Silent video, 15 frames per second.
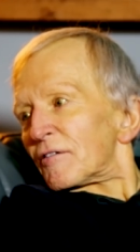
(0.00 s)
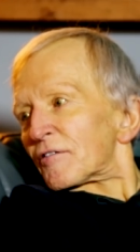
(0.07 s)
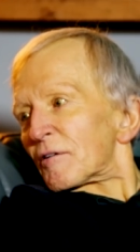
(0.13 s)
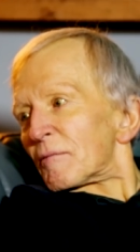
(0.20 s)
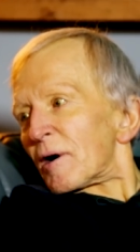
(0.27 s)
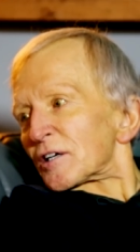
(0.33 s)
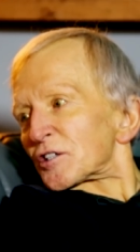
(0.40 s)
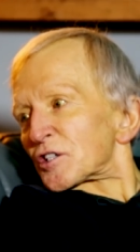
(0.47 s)

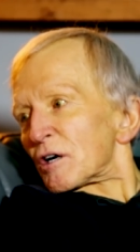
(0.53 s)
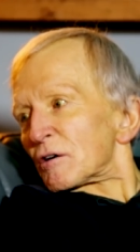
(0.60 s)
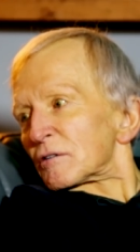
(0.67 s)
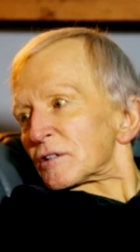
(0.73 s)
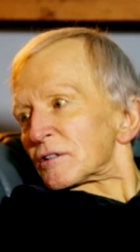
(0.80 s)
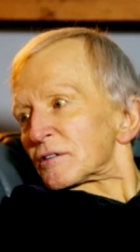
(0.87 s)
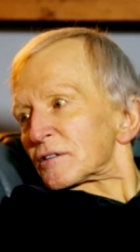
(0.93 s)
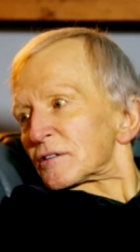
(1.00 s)
from my
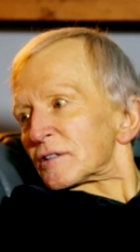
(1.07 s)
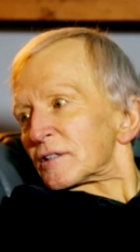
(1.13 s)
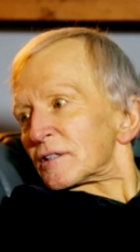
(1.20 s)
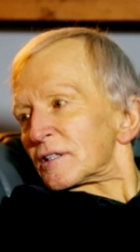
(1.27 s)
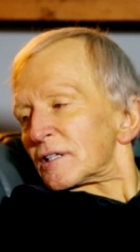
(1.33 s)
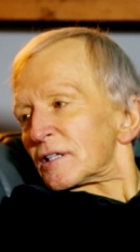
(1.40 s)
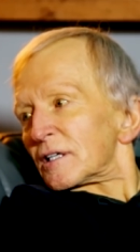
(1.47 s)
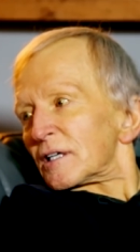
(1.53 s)
shoulders.
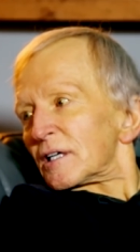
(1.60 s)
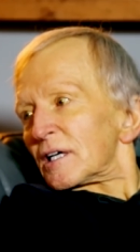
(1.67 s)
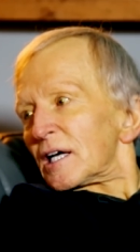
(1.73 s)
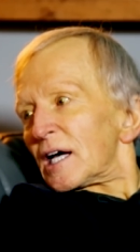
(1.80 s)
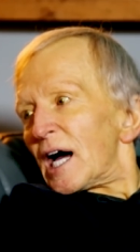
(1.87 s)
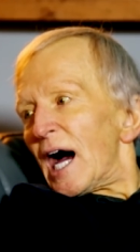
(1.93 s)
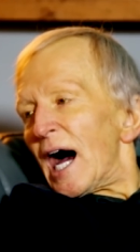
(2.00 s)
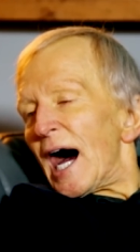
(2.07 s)
Right.
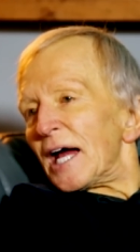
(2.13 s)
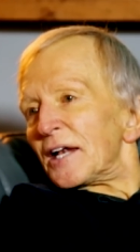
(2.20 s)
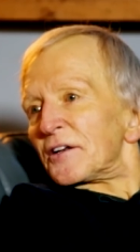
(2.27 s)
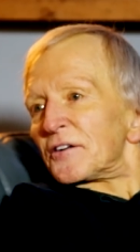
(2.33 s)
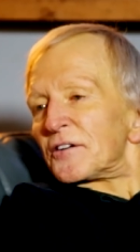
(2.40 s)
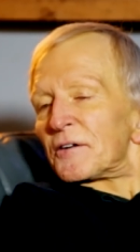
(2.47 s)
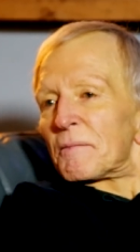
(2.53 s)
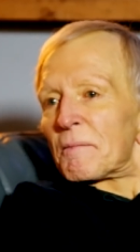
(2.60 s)

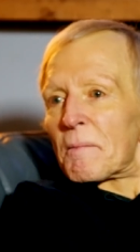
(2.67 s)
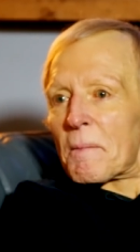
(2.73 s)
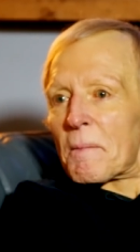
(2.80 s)
And